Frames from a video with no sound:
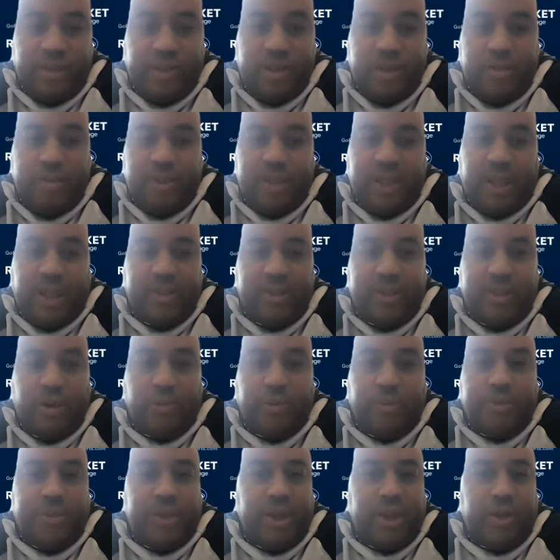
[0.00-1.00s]
But I
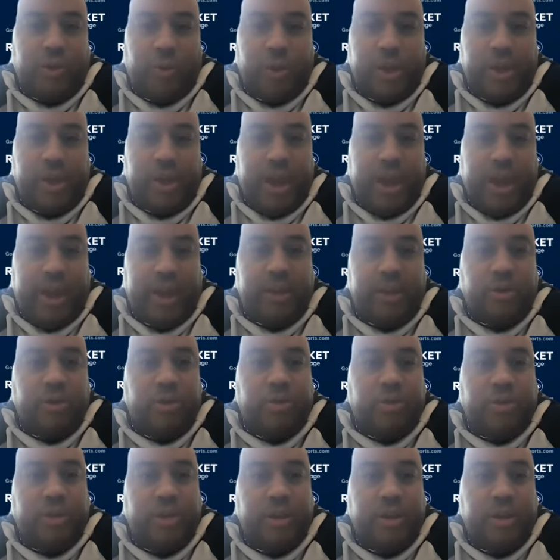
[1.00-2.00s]
don't think we
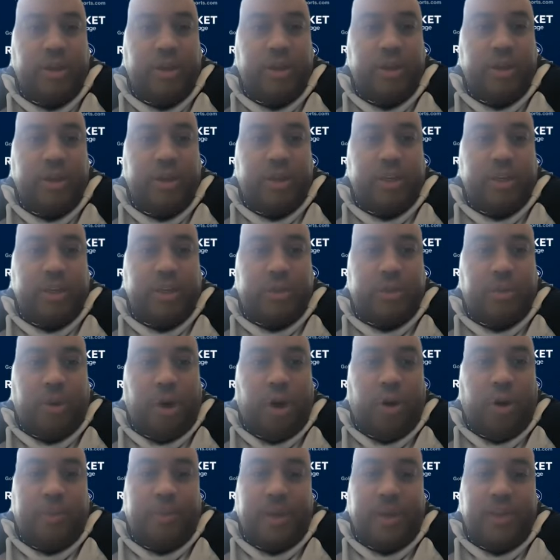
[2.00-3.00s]
handled
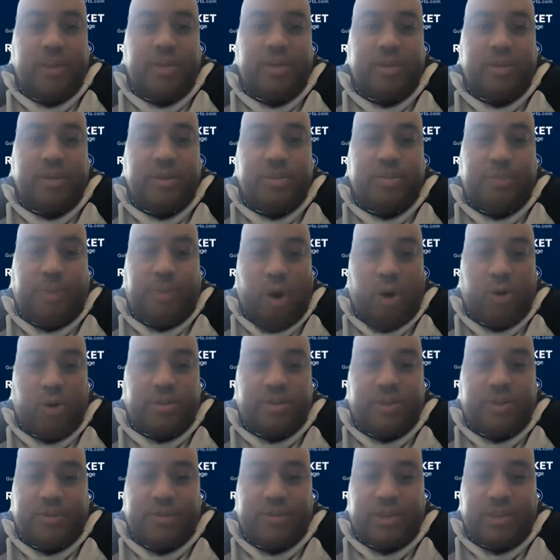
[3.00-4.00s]
small pieces,
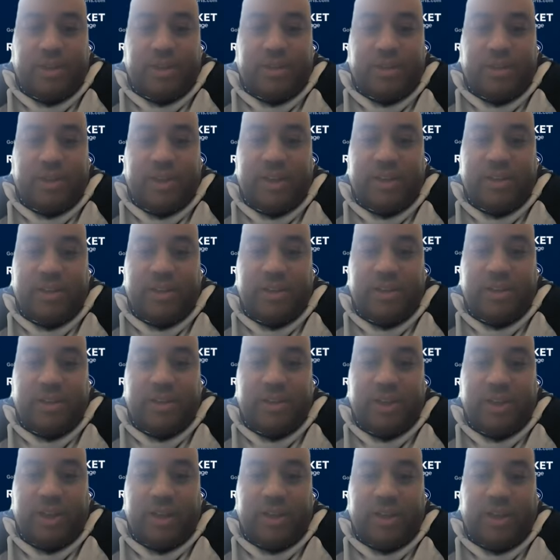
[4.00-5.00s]
parts of success.
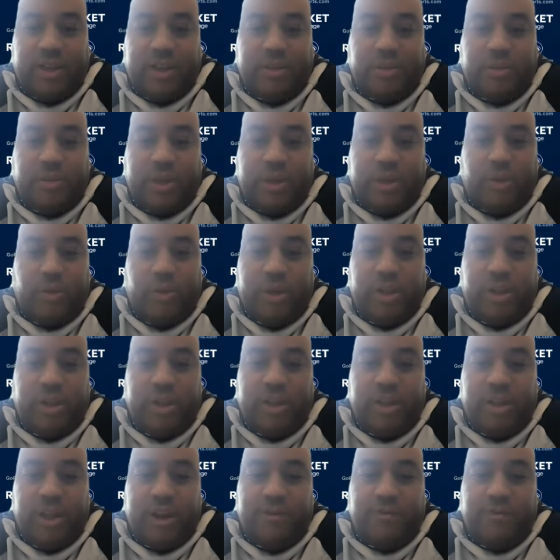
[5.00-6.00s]
I don't think we
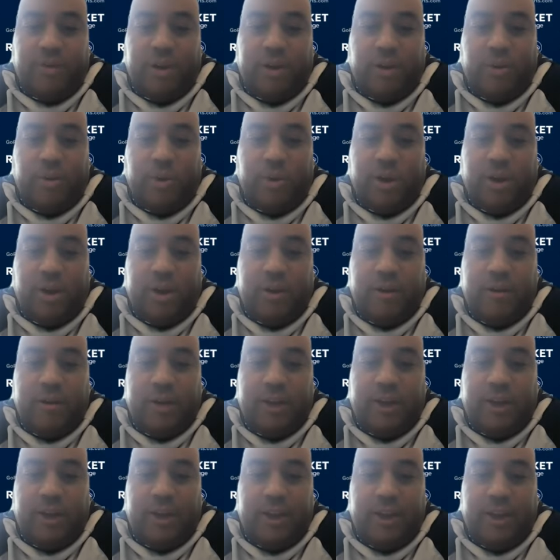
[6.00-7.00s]
did that very well.
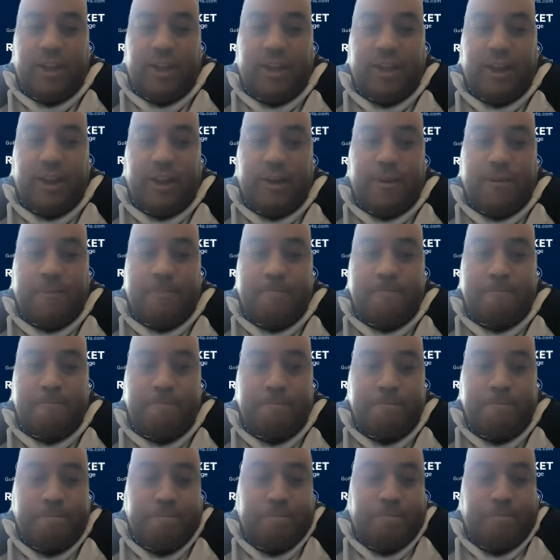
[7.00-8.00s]
And,
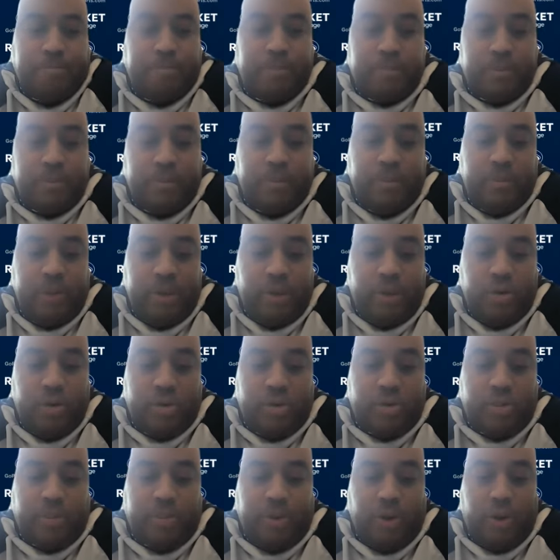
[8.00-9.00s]
you know,
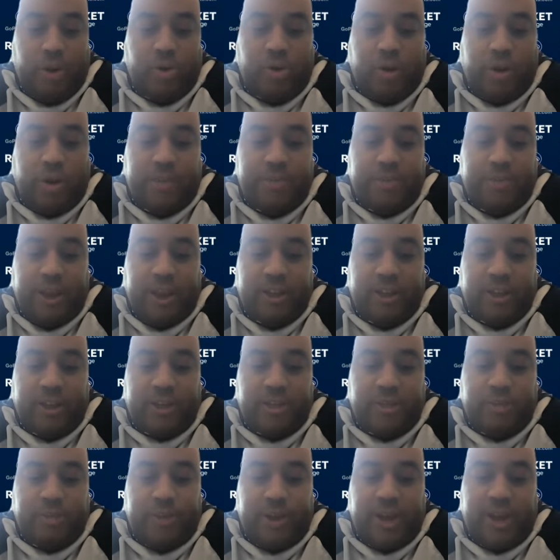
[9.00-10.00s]
as a program that
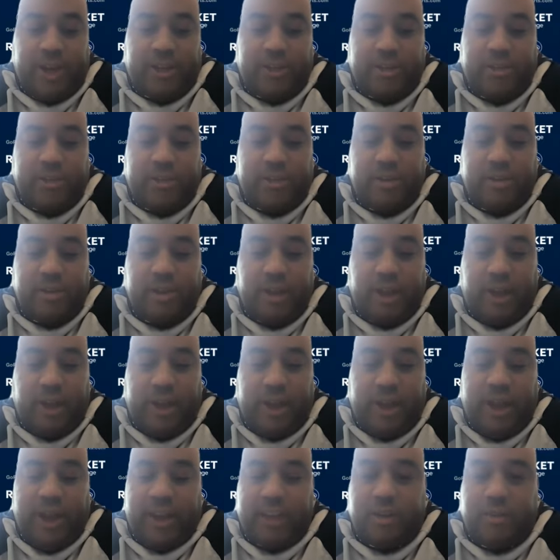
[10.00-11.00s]
expects, like,
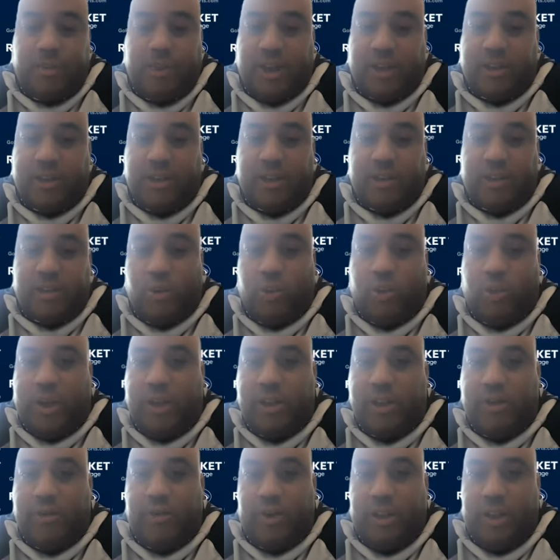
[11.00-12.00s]
I expect us to
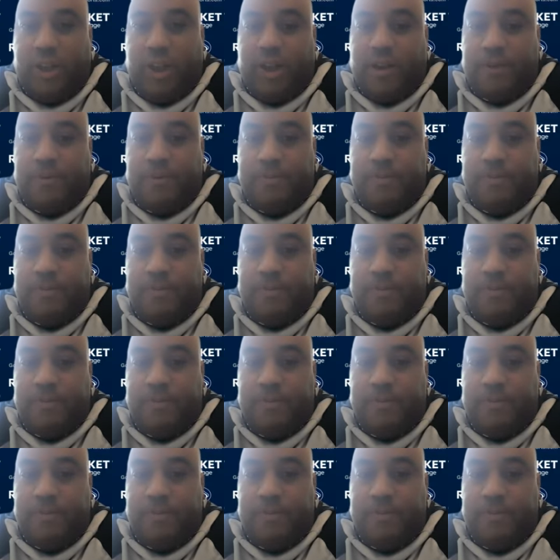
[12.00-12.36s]
win every game.